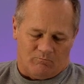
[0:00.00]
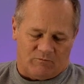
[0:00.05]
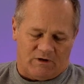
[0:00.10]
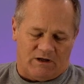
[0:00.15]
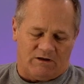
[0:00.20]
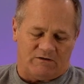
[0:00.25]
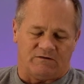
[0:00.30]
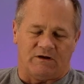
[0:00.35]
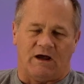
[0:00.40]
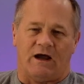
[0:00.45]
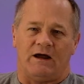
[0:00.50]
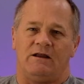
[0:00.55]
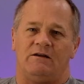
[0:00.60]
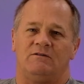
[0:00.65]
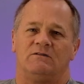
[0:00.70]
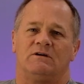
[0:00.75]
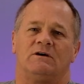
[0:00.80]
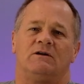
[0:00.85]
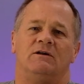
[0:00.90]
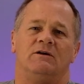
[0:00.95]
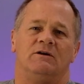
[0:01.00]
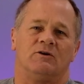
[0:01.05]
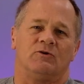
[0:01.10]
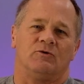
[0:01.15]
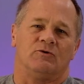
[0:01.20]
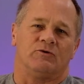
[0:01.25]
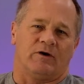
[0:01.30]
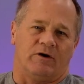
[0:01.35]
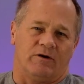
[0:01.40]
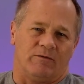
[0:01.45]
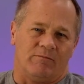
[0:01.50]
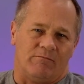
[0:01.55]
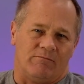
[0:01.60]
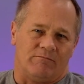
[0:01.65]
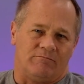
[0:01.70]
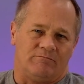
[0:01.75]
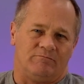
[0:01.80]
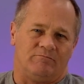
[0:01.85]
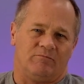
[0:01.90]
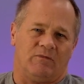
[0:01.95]
Anxiety is a clinical term.
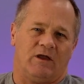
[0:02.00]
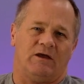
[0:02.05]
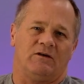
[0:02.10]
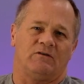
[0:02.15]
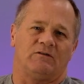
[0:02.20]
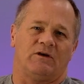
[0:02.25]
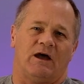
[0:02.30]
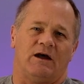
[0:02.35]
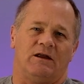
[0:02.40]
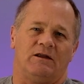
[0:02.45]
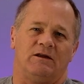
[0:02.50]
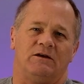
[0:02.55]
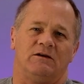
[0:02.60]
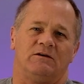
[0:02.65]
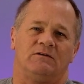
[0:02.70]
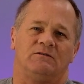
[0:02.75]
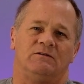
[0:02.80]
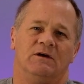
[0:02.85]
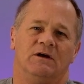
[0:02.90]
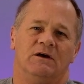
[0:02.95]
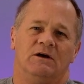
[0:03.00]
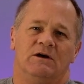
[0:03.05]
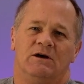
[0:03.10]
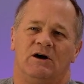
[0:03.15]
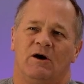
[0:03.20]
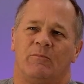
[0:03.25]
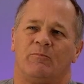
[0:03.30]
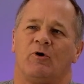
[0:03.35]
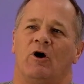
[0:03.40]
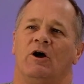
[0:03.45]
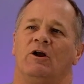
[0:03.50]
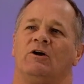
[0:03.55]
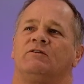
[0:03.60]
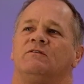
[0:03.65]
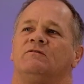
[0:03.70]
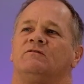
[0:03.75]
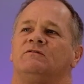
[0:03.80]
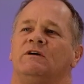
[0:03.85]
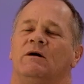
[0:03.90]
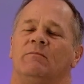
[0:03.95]
Anxiety is a product
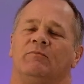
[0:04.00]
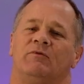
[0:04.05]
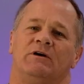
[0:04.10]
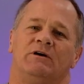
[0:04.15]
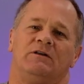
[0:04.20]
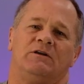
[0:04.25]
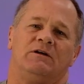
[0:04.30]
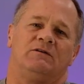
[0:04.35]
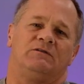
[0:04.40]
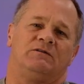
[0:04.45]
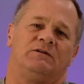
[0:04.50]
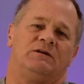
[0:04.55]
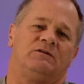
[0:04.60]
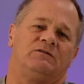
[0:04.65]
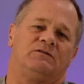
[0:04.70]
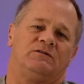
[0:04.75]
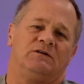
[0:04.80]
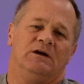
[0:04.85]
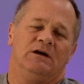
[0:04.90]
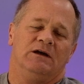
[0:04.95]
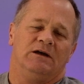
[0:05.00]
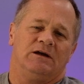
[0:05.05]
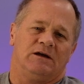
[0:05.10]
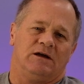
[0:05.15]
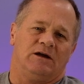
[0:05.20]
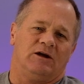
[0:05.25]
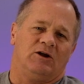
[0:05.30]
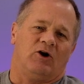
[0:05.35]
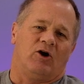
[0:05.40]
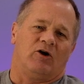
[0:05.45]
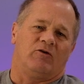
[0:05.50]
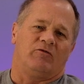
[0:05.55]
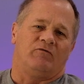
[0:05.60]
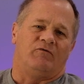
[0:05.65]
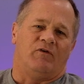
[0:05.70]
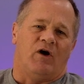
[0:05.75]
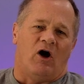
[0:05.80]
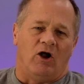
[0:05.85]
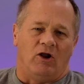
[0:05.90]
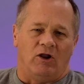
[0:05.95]
of something that, that's in our
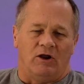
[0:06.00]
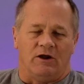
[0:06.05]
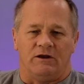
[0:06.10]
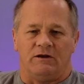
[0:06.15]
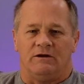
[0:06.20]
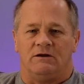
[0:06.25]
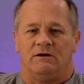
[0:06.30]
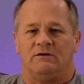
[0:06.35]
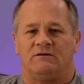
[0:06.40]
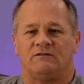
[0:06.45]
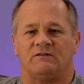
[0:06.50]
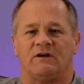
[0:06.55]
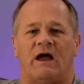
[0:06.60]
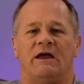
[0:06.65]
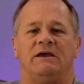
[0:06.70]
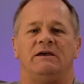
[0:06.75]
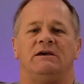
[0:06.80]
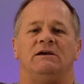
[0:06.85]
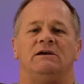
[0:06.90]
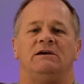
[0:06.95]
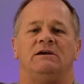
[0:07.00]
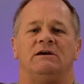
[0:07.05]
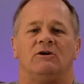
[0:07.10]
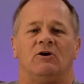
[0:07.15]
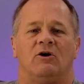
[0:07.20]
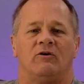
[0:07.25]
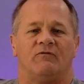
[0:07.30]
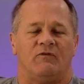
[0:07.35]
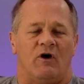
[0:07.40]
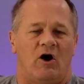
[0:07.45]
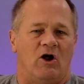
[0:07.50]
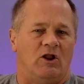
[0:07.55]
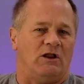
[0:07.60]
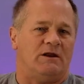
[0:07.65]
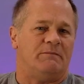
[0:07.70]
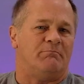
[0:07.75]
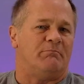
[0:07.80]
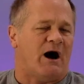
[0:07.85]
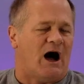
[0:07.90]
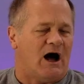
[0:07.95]
fallen psyche, in our
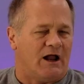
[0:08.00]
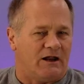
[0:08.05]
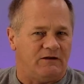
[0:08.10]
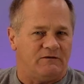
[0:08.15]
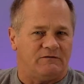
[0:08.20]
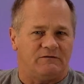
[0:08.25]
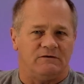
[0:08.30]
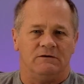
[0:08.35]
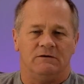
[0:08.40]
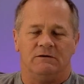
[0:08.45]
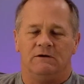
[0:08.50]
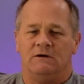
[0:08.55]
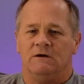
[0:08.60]
fallen bodies.